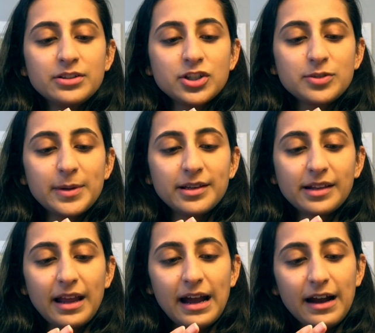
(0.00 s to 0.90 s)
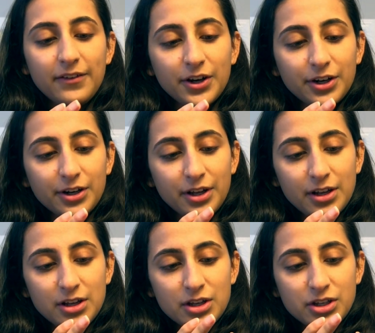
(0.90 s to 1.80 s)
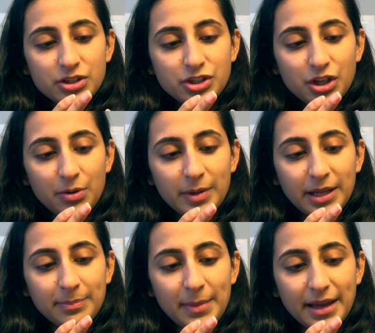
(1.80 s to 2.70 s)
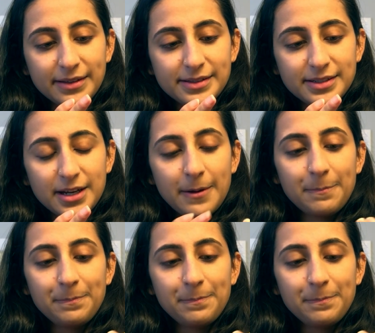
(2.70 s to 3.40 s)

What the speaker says: just because I have heard so many mixed